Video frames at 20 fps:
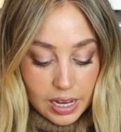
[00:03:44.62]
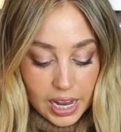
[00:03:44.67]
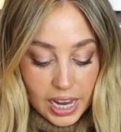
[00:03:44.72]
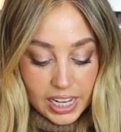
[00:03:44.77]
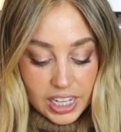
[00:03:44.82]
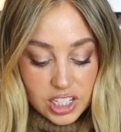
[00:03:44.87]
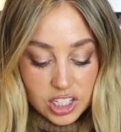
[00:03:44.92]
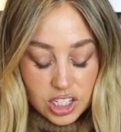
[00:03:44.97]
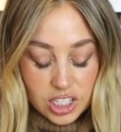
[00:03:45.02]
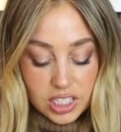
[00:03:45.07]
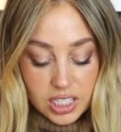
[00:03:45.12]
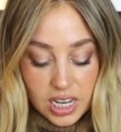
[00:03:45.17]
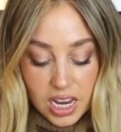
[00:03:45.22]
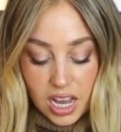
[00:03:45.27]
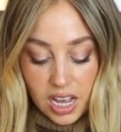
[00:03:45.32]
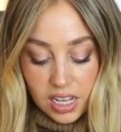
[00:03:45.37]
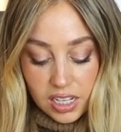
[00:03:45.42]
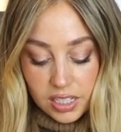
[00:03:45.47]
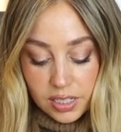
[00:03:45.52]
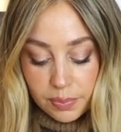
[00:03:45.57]
I can just
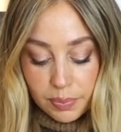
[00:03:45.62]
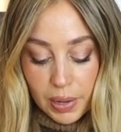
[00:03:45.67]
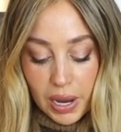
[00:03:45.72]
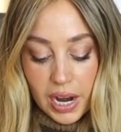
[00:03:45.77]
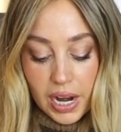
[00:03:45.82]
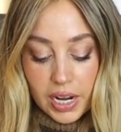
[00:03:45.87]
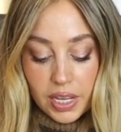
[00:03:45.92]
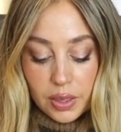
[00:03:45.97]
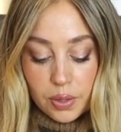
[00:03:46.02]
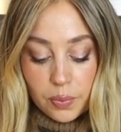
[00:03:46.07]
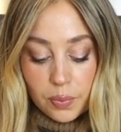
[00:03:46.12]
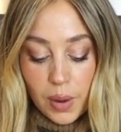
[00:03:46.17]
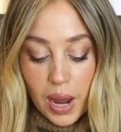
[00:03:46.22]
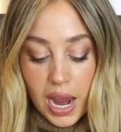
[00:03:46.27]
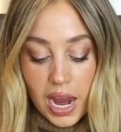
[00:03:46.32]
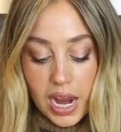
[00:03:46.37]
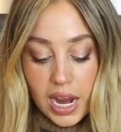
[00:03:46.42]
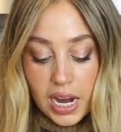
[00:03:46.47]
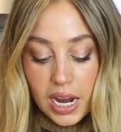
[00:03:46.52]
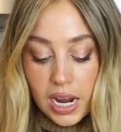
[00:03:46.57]
tell by the
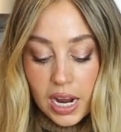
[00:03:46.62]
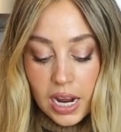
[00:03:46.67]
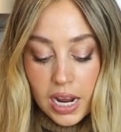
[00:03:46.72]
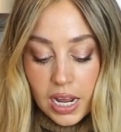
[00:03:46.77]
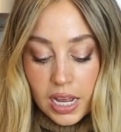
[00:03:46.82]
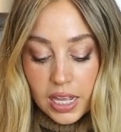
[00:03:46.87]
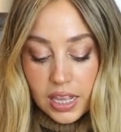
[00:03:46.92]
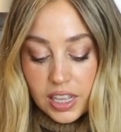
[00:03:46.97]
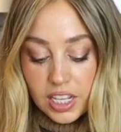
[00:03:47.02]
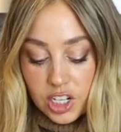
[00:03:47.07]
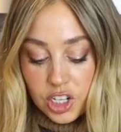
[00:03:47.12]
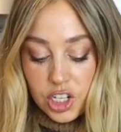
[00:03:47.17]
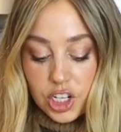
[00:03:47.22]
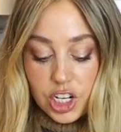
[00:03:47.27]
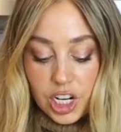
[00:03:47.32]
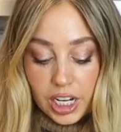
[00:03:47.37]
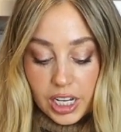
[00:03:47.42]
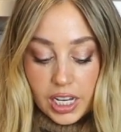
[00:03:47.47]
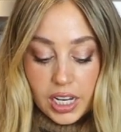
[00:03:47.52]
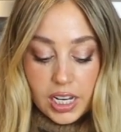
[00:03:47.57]
way the
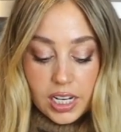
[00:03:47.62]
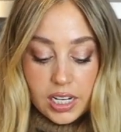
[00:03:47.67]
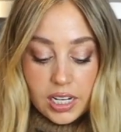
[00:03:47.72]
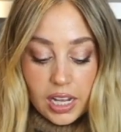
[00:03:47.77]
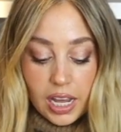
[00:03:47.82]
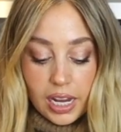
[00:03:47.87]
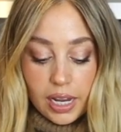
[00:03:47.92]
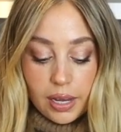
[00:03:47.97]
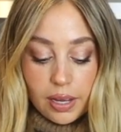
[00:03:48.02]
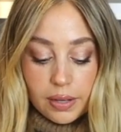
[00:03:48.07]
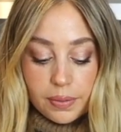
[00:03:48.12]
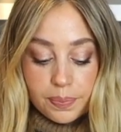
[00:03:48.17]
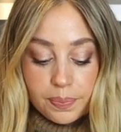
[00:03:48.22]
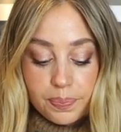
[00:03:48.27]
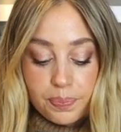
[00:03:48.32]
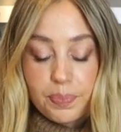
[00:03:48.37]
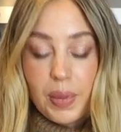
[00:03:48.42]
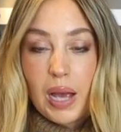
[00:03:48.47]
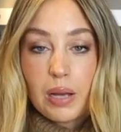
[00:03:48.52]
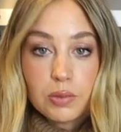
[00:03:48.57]
chicken like
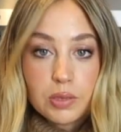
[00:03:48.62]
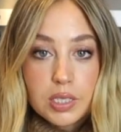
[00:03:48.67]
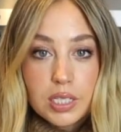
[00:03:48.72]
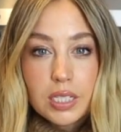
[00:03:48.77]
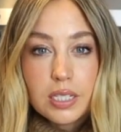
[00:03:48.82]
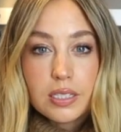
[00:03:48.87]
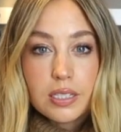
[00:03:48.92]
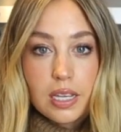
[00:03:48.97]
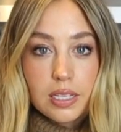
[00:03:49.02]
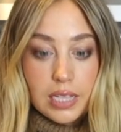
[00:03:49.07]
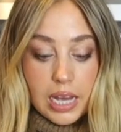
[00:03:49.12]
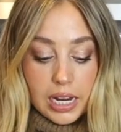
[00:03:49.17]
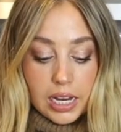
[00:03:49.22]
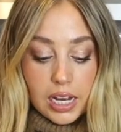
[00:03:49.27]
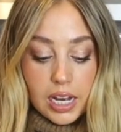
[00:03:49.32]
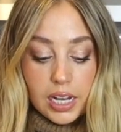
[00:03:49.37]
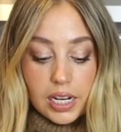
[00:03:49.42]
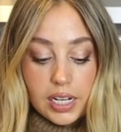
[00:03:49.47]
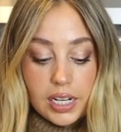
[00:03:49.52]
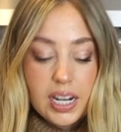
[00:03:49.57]
bounces as I
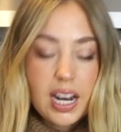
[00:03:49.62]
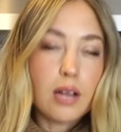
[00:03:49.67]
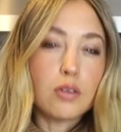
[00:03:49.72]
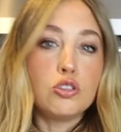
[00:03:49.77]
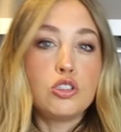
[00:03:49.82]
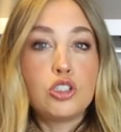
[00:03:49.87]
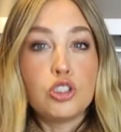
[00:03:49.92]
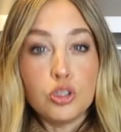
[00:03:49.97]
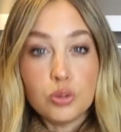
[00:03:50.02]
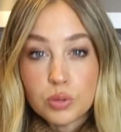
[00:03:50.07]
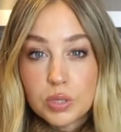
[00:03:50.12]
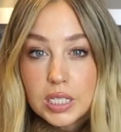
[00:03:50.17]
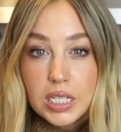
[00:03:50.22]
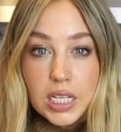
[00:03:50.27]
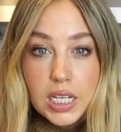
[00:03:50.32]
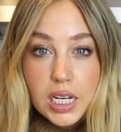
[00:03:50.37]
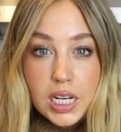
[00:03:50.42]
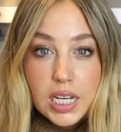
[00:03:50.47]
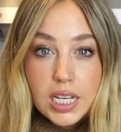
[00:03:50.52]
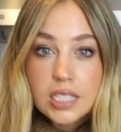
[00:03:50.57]
cut it, how
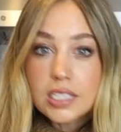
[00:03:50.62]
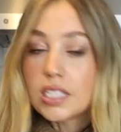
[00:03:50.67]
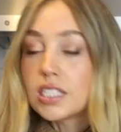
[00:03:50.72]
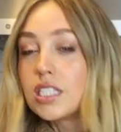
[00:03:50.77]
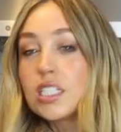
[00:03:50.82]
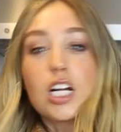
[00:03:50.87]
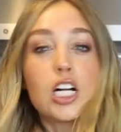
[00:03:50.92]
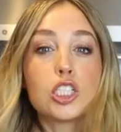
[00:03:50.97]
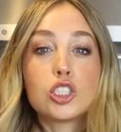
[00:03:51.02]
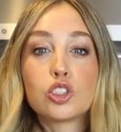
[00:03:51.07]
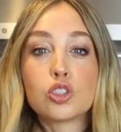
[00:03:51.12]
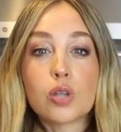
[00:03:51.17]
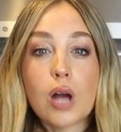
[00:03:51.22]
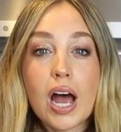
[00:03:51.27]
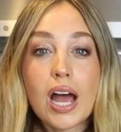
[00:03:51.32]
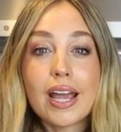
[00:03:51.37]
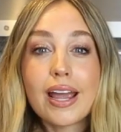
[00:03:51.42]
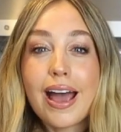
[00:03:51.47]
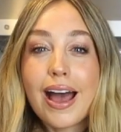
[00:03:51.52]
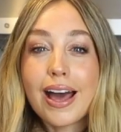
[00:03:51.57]
juicy it is. It's not
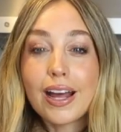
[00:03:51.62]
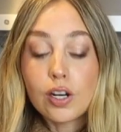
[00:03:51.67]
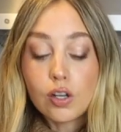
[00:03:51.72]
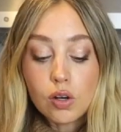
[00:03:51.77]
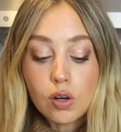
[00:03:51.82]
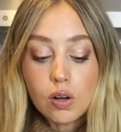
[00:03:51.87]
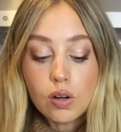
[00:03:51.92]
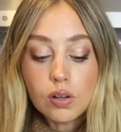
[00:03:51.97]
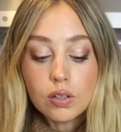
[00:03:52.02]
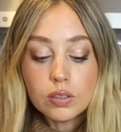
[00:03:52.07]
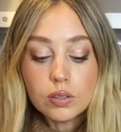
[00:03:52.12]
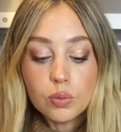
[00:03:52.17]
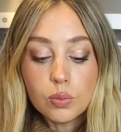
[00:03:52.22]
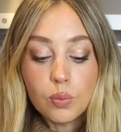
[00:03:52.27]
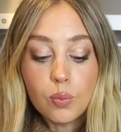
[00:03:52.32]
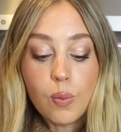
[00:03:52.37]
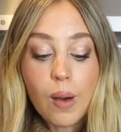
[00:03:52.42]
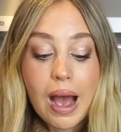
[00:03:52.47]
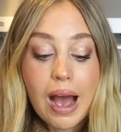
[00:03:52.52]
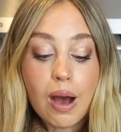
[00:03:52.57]
dry at all.
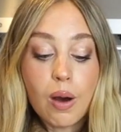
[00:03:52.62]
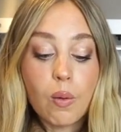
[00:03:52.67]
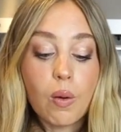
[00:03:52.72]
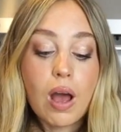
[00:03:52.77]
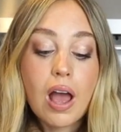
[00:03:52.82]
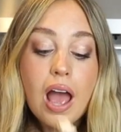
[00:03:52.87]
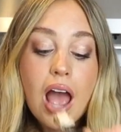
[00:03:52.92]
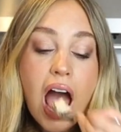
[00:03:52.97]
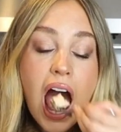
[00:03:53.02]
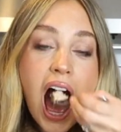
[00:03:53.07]
Wow.